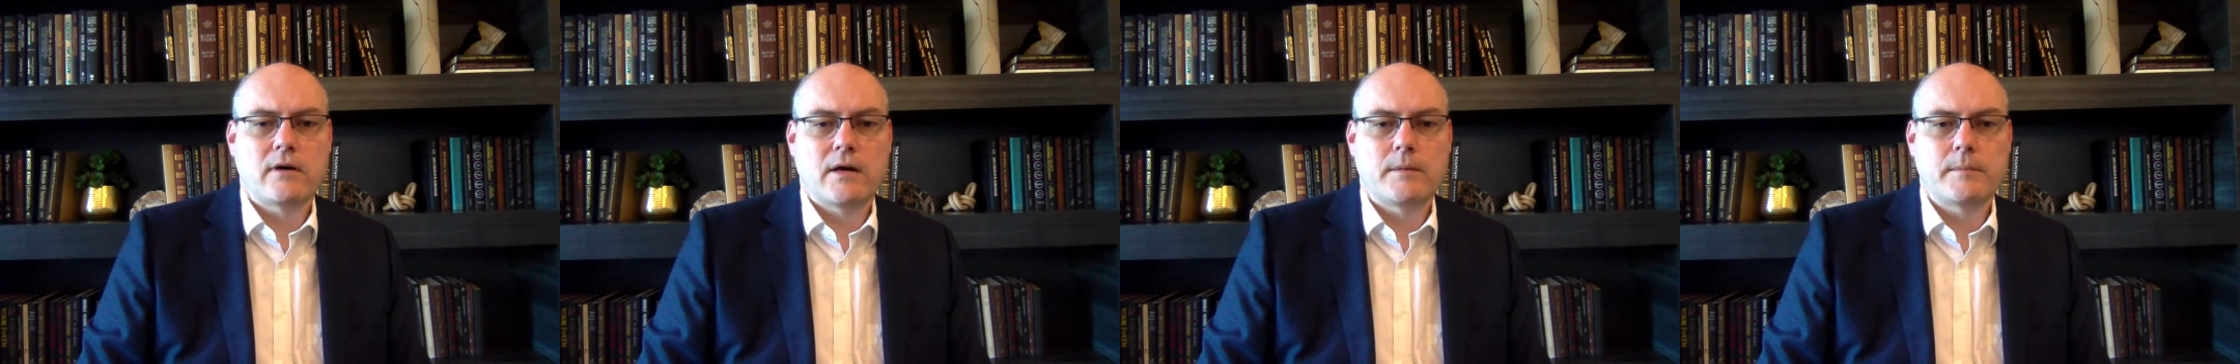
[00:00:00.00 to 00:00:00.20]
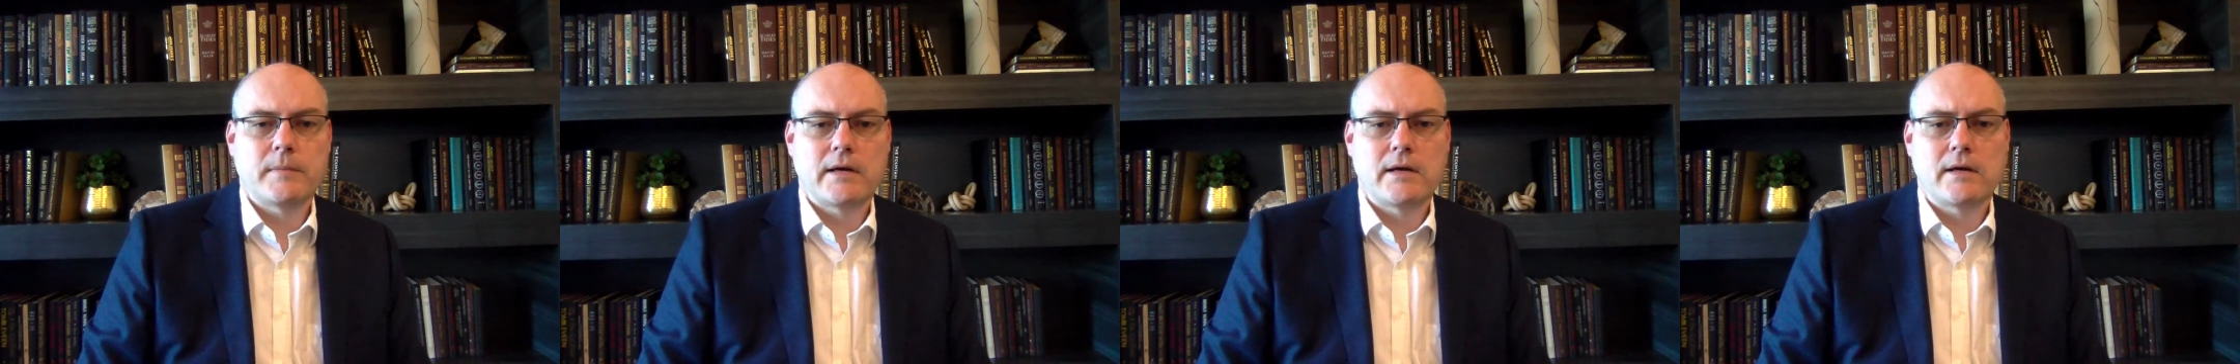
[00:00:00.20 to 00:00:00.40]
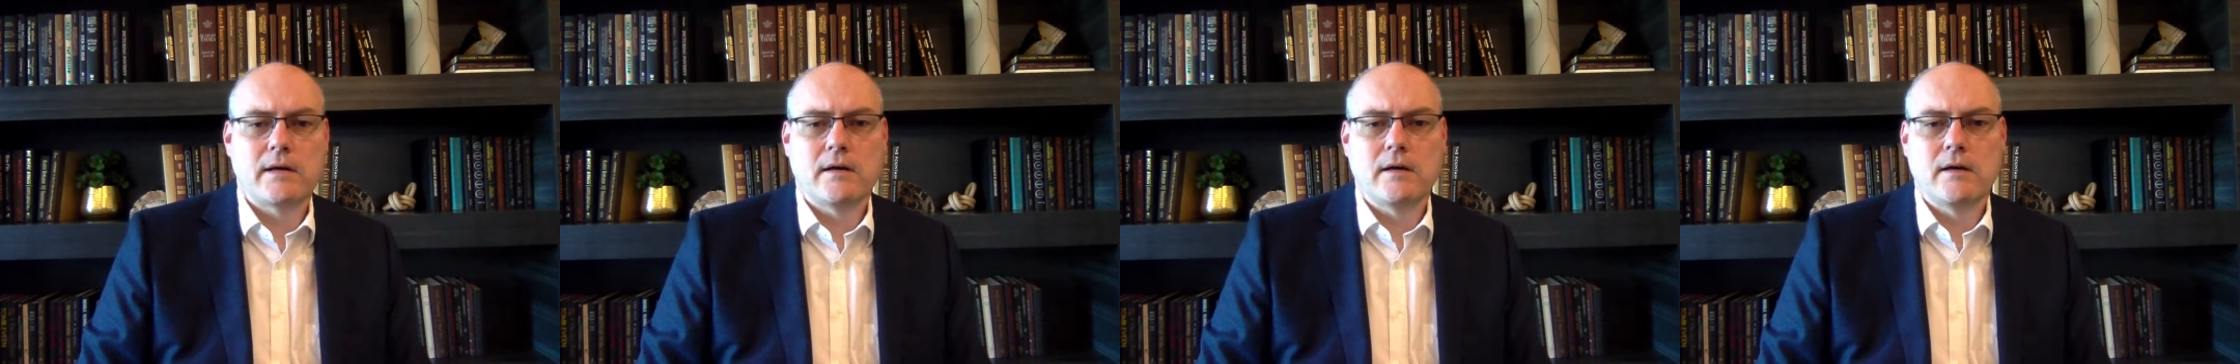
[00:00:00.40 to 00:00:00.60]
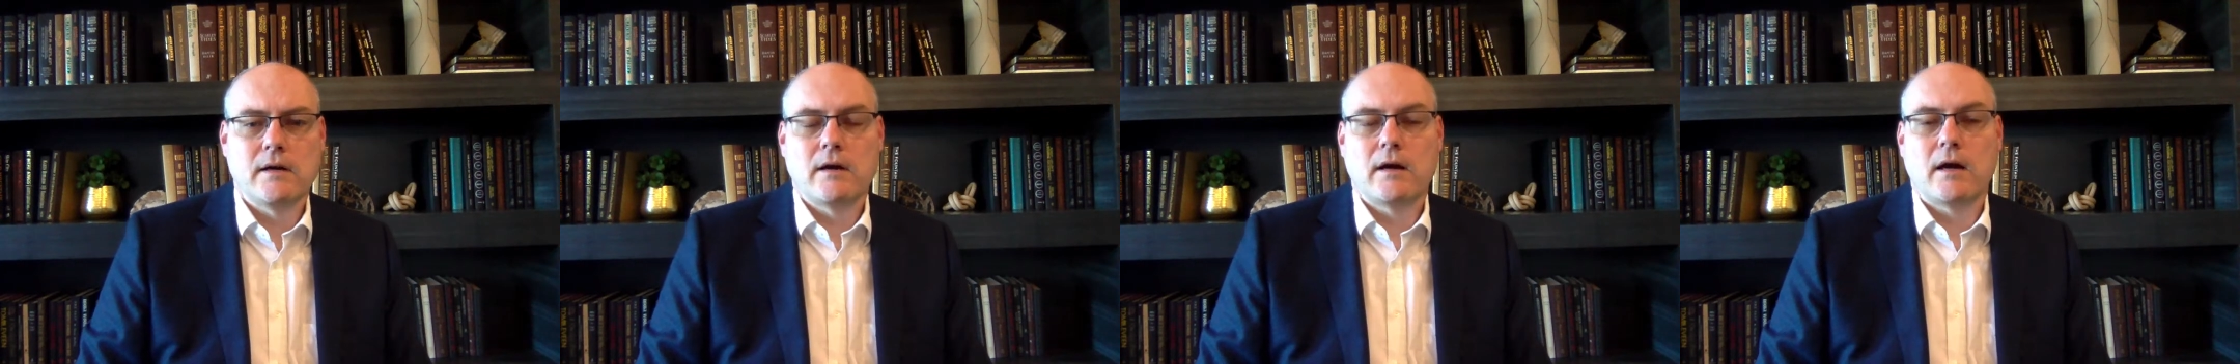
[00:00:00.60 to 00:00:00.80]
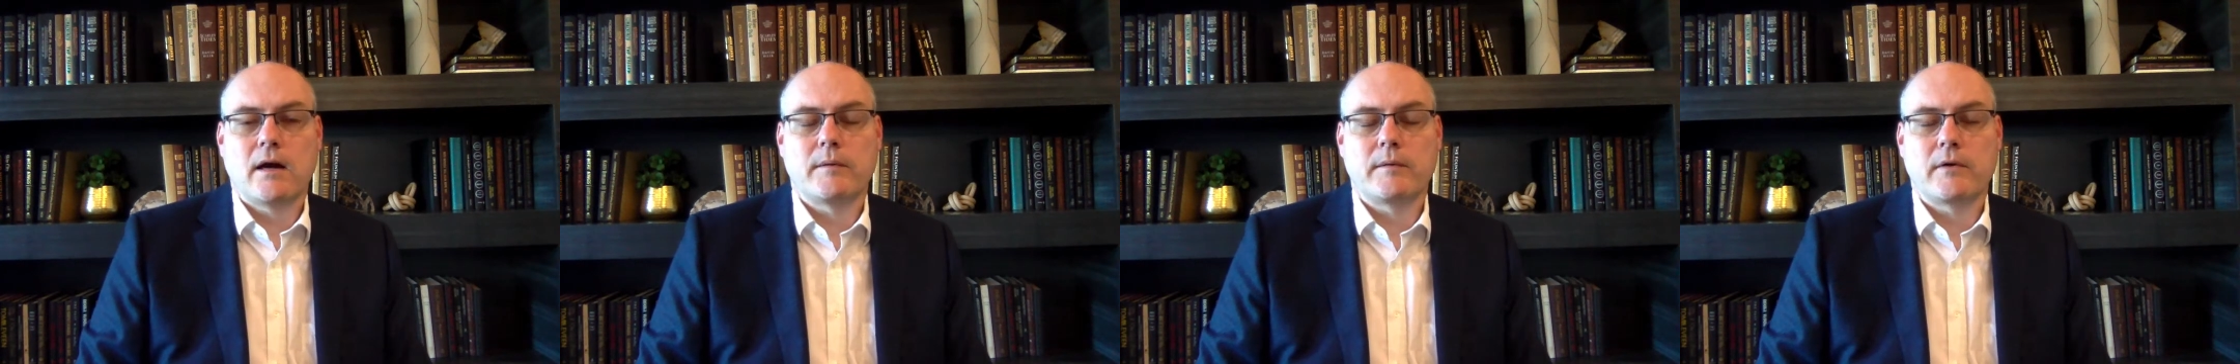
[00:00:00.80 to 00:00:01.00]
am I
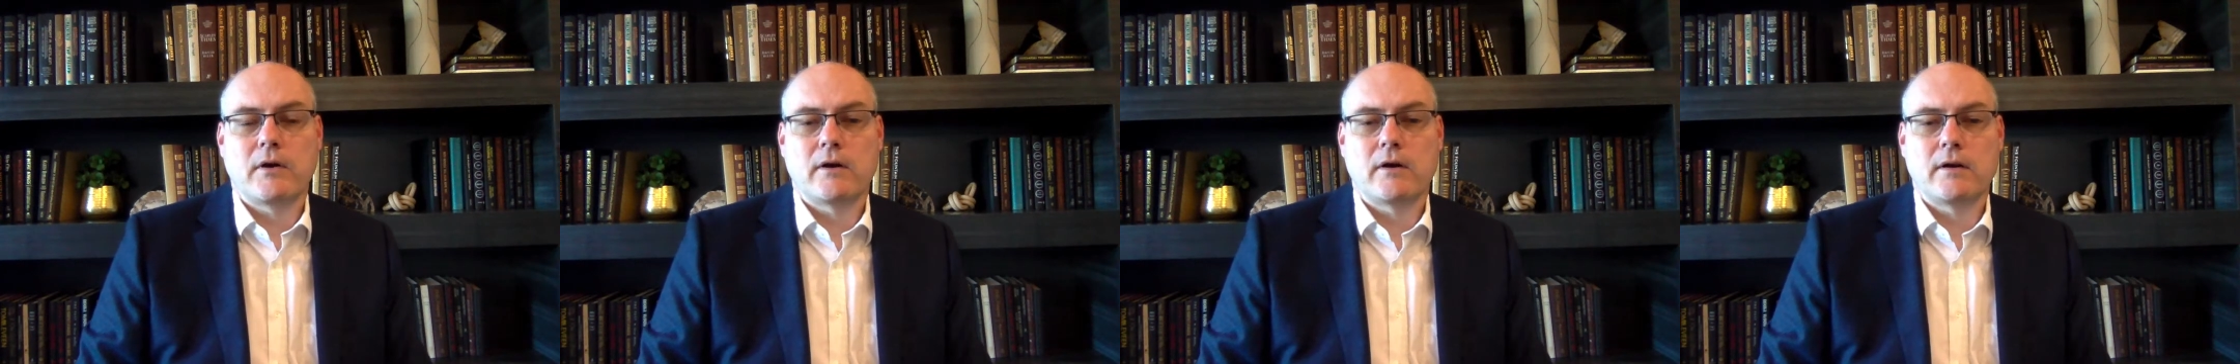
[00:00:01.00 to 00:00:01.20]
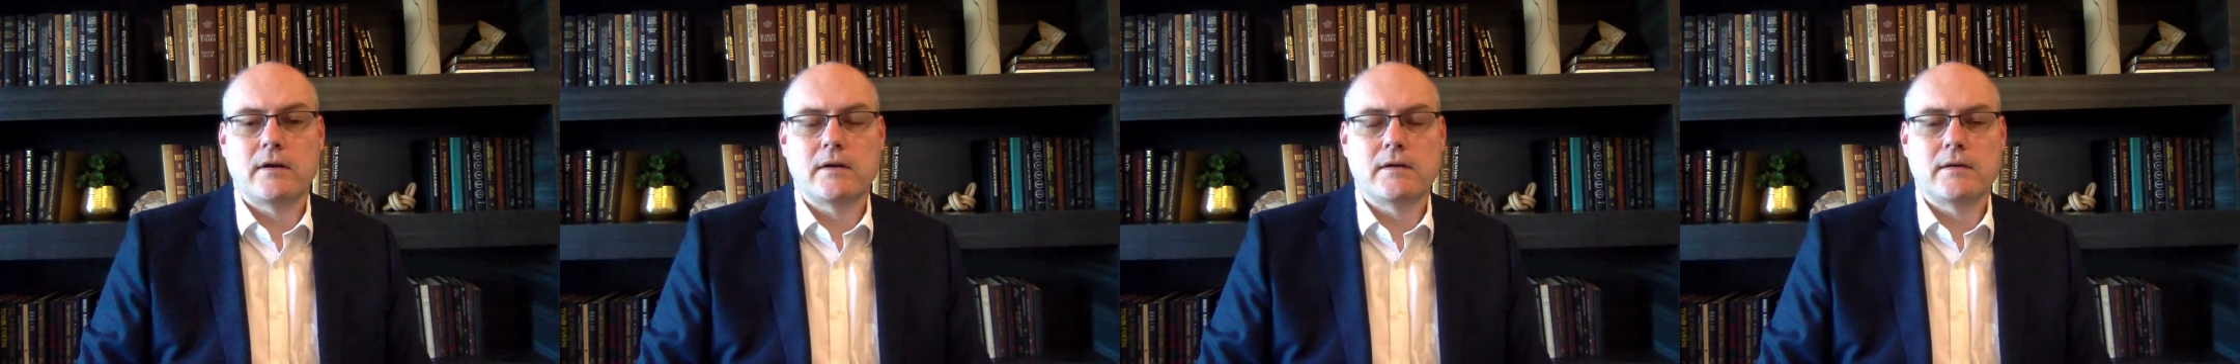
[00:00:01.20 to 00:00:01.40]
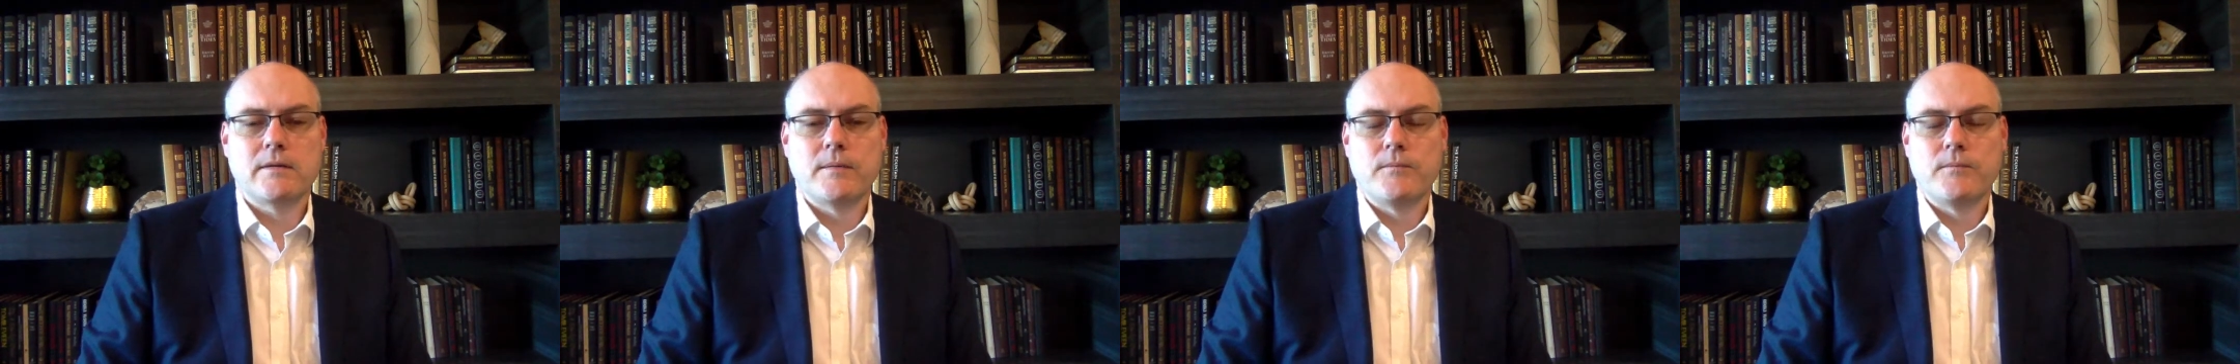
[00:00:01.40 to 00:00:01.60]
going to